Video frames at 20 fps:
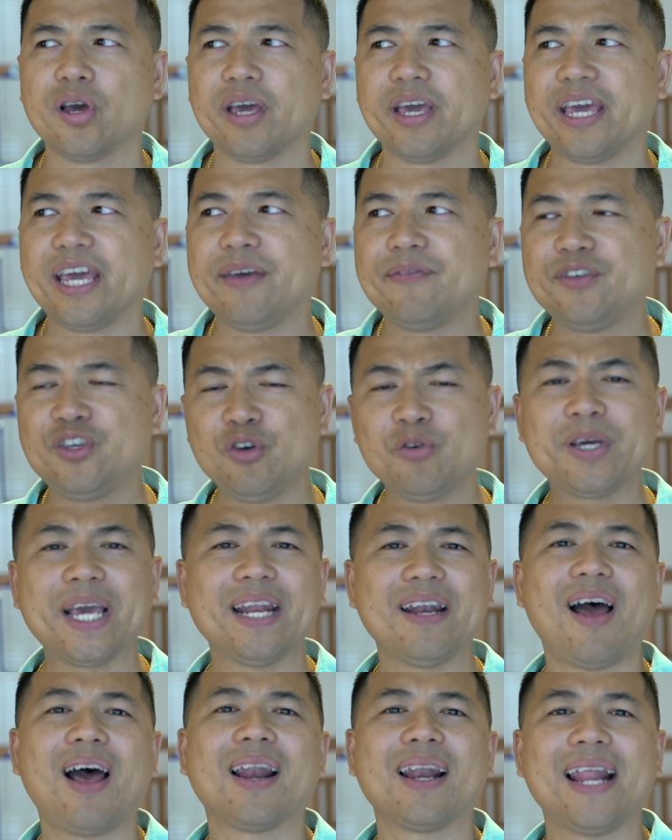If you
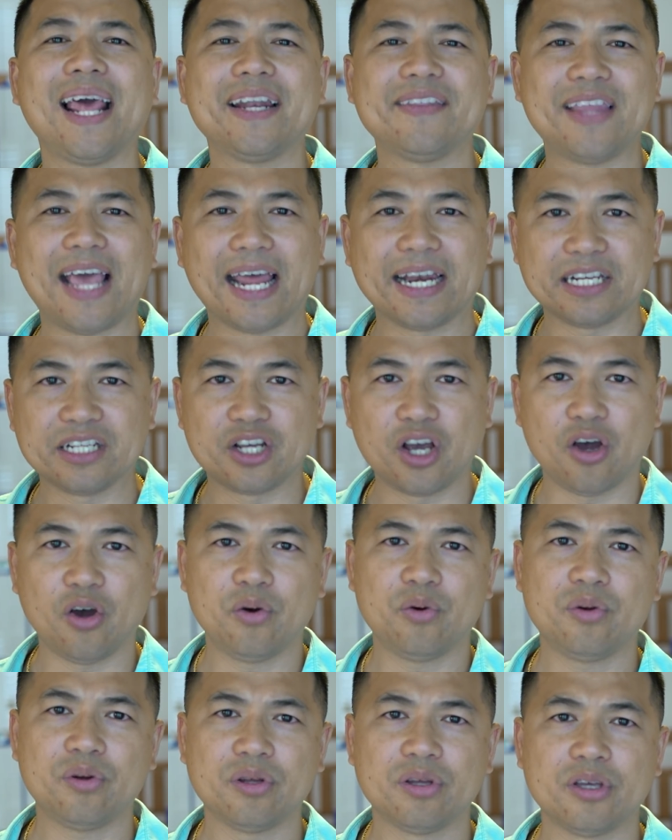cannot let that
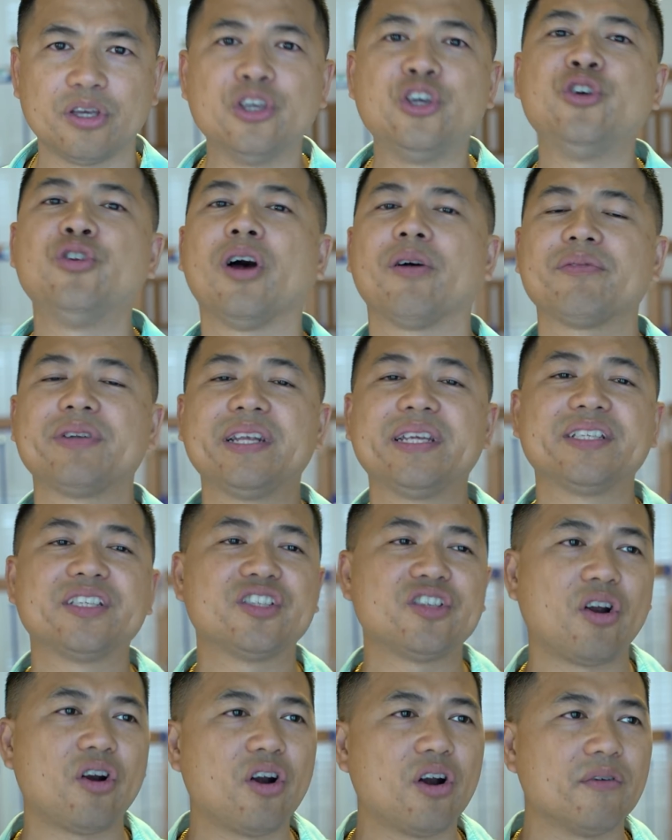go, you don't
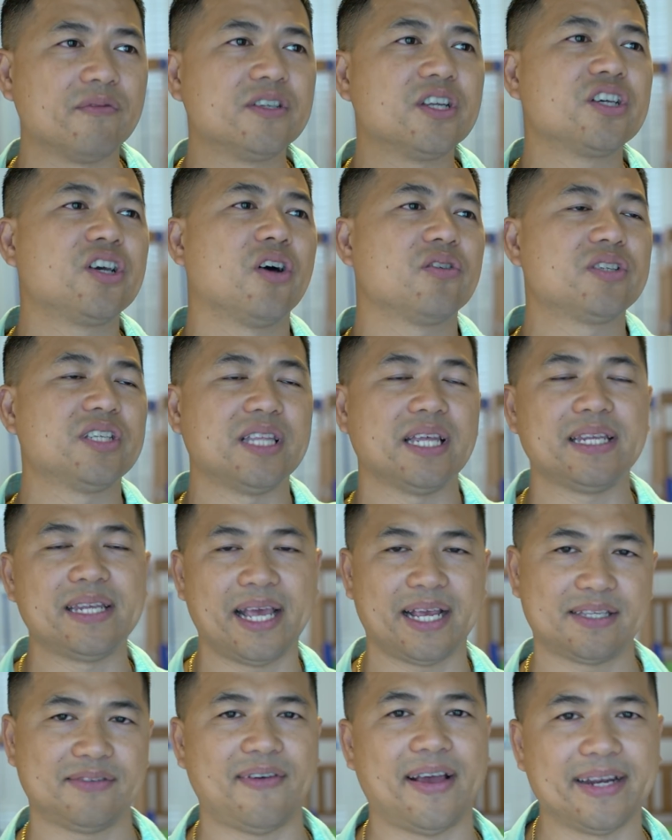deserve to go to the
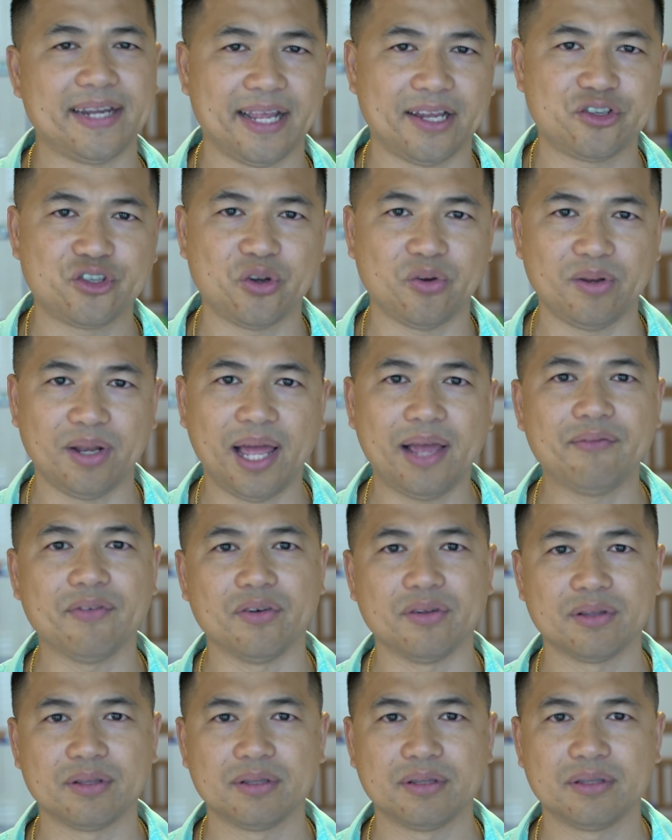next financial
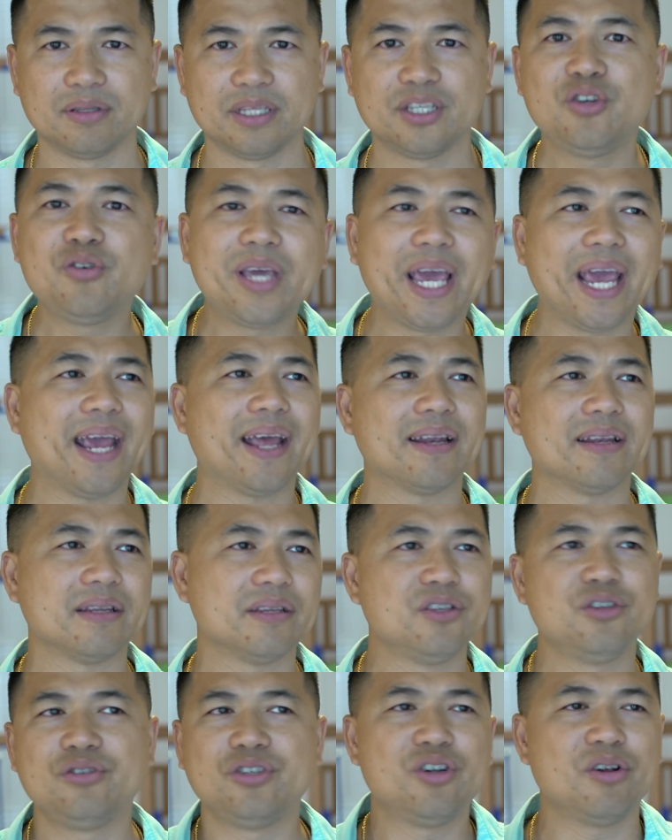level. You can't,
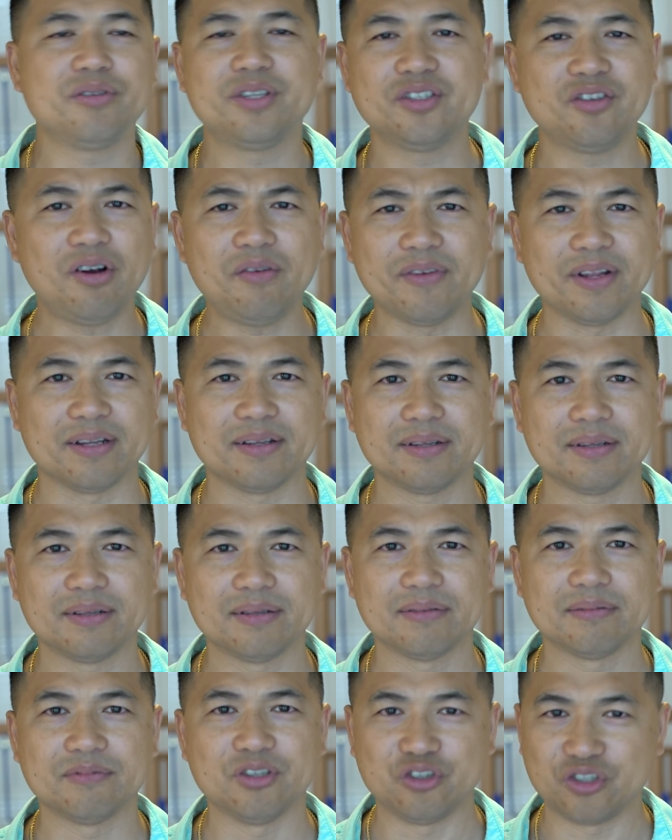you don't deserve it.
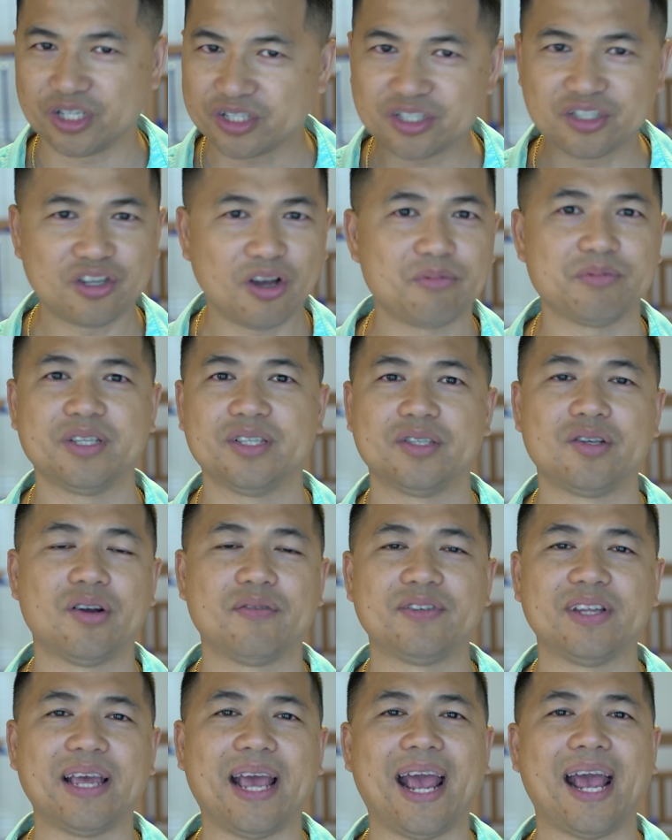You just don't
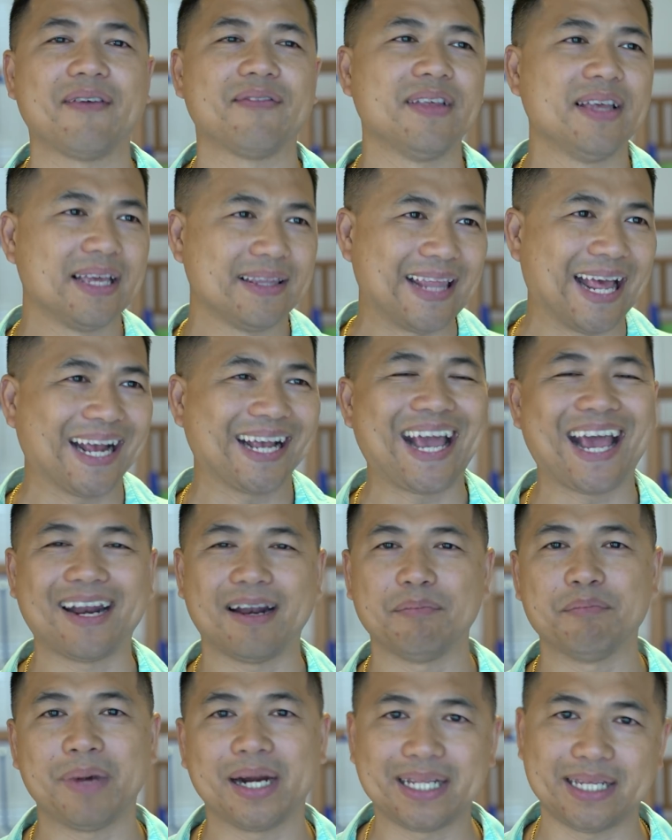deserve to have that kind
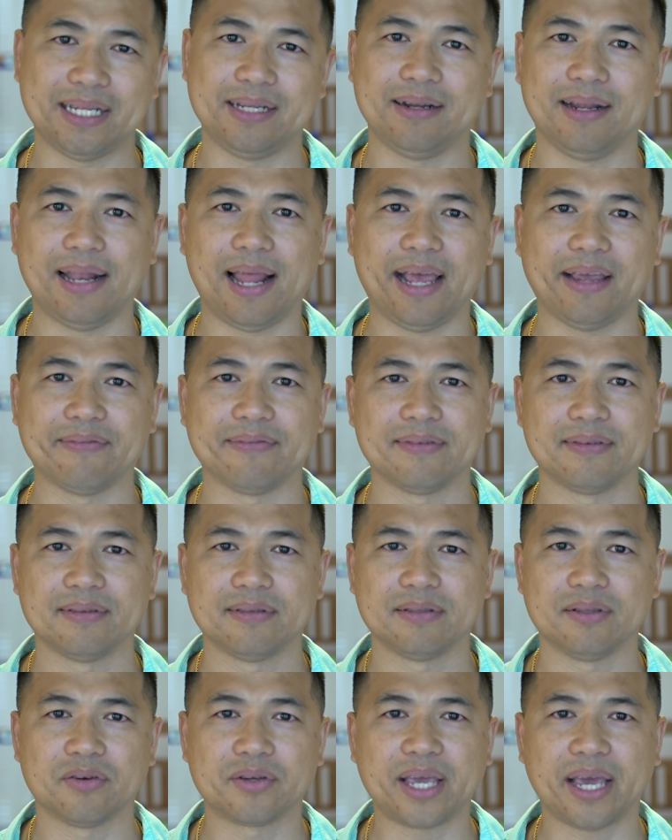of money in your life,
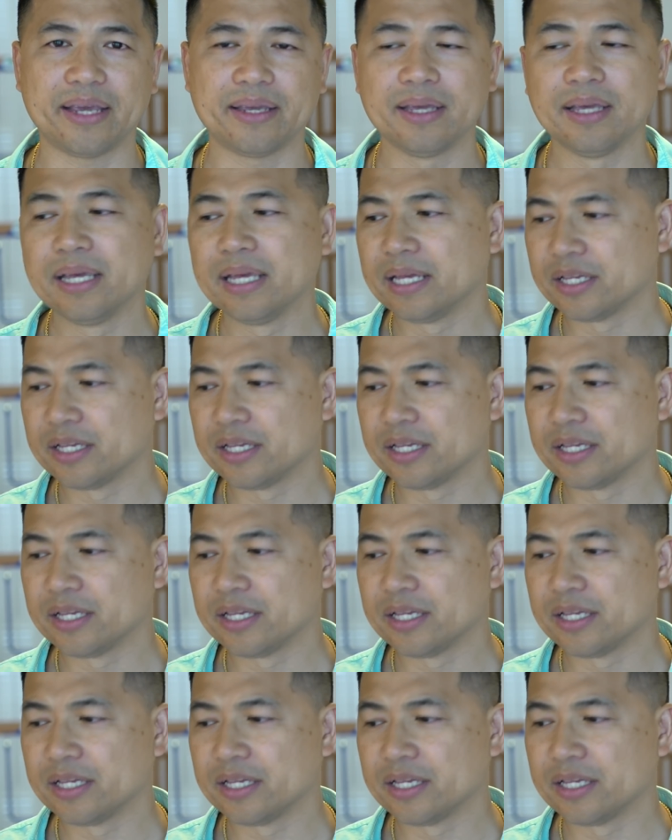okay?